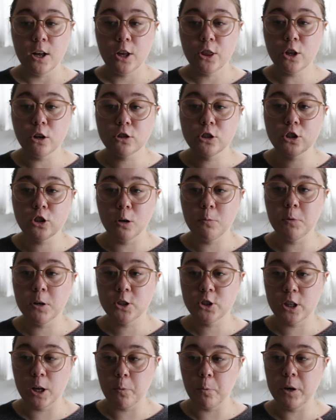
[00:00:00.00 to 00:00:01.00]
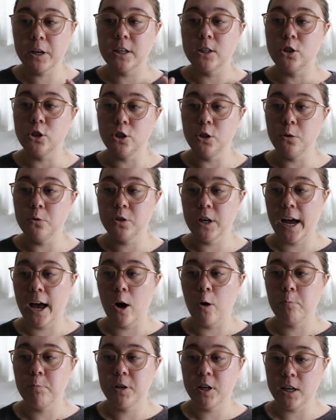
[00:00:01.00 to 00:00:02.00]
There's so much that we can do to
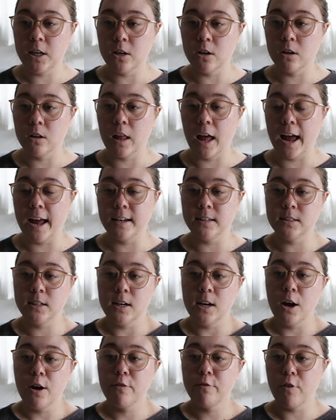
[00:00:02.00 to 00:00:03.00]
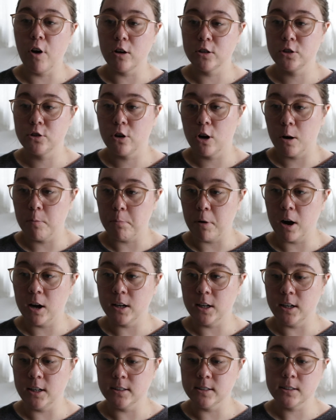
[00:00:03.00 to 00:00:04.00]
help heal and foster our
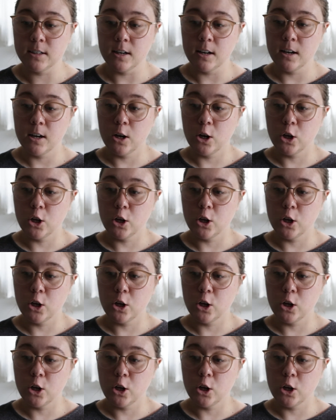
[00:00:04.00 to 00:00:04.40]
bodies